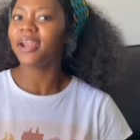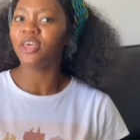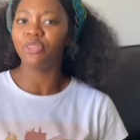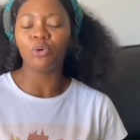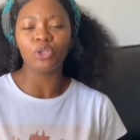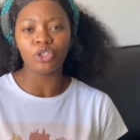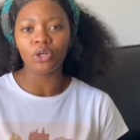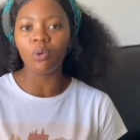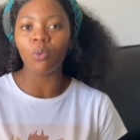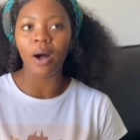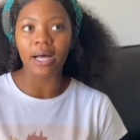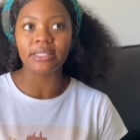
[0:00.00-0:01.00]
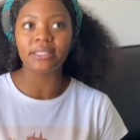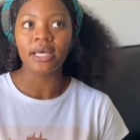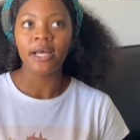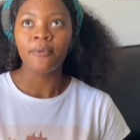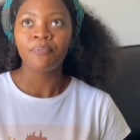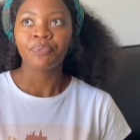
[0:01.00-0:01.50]
I thought, you know what,
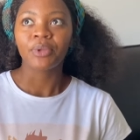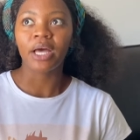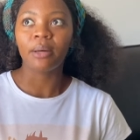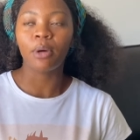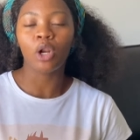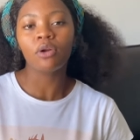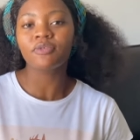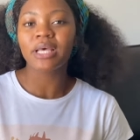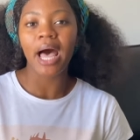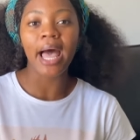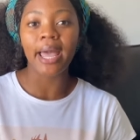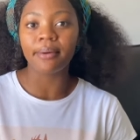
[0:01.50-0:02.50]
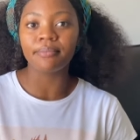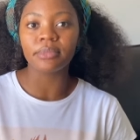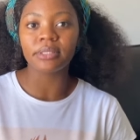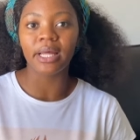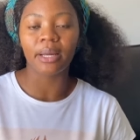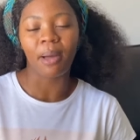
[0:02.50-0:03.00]
Um, a lot of
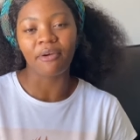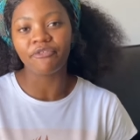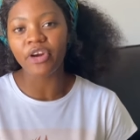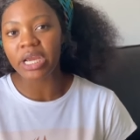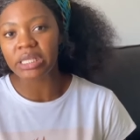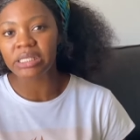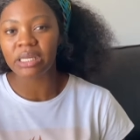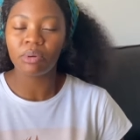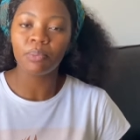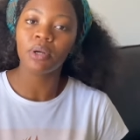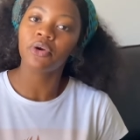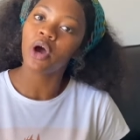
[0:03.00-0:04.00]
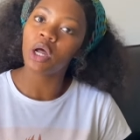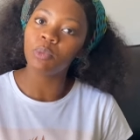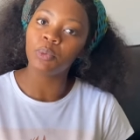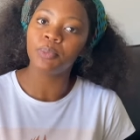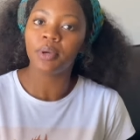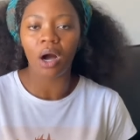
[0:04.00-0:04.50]
times like my friends and people around me
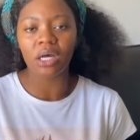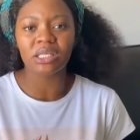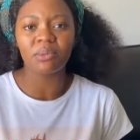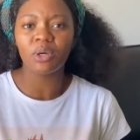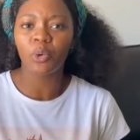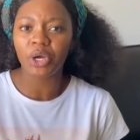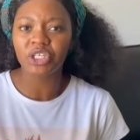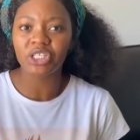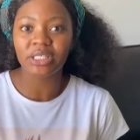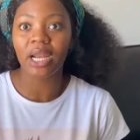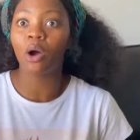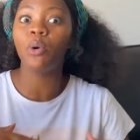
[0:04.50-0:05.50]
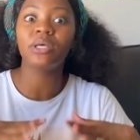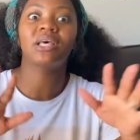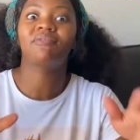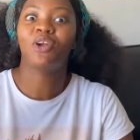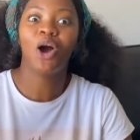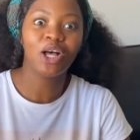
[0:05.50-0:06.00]
would be asking me questions and I always
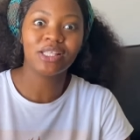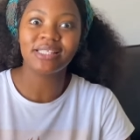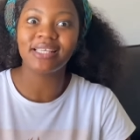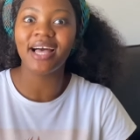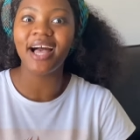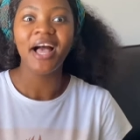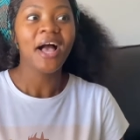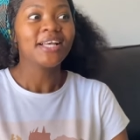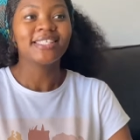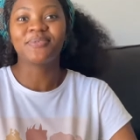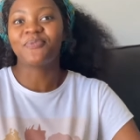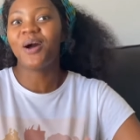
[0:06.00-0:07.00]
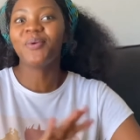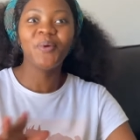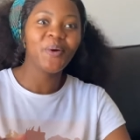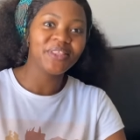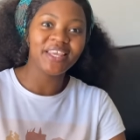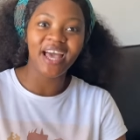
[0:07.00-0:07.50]
have an answer, so one way
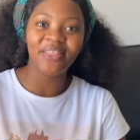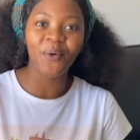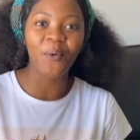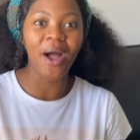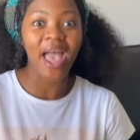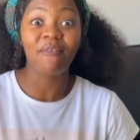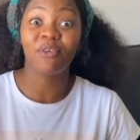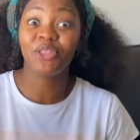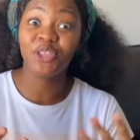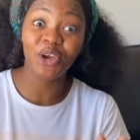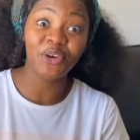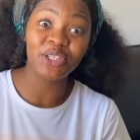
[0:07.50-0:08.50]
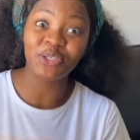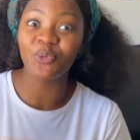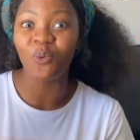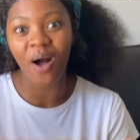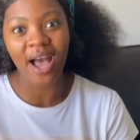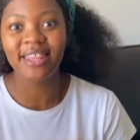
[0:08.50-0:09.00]
or the other, or I have a theory to
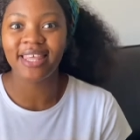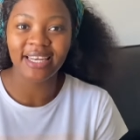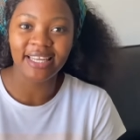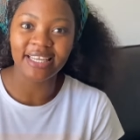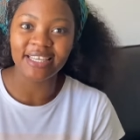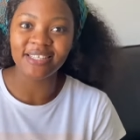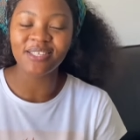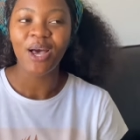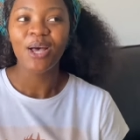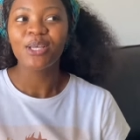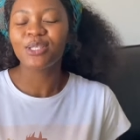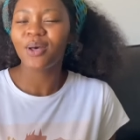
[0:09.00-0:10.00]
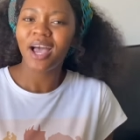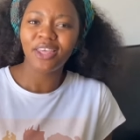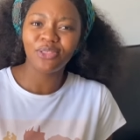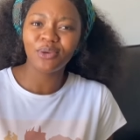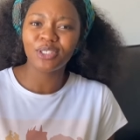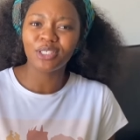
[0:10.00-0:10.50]
why that is. So I
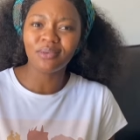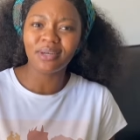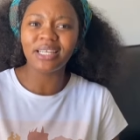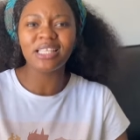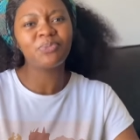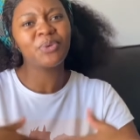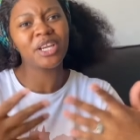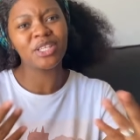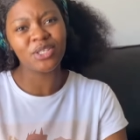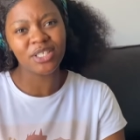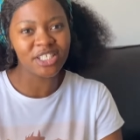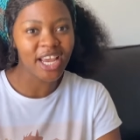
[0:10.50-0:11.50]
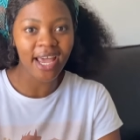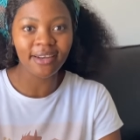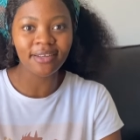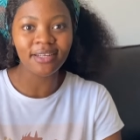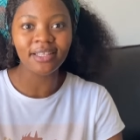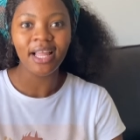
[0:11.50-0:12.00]
thought, you know what, let's bring it to the
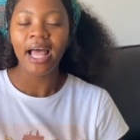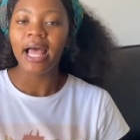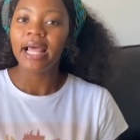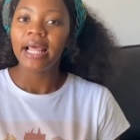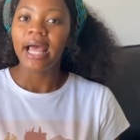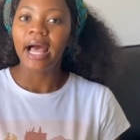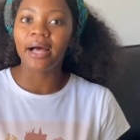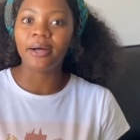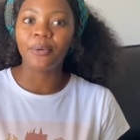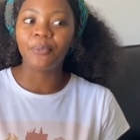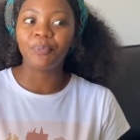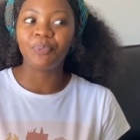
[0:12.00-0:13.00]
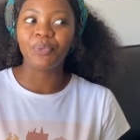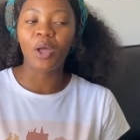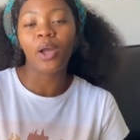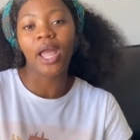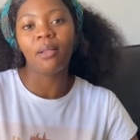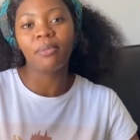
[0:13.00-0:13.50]
channel. um,
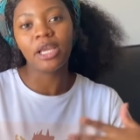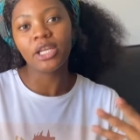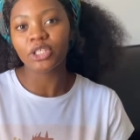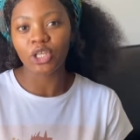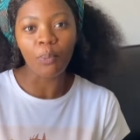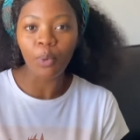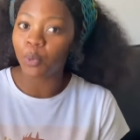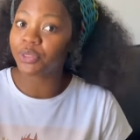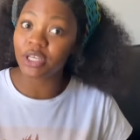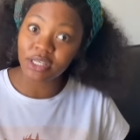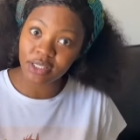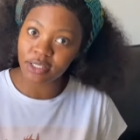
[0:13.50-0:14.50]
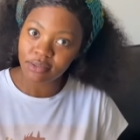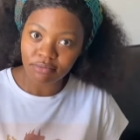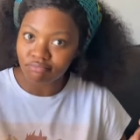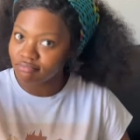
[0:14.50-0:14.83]
okay, I'll make an example with this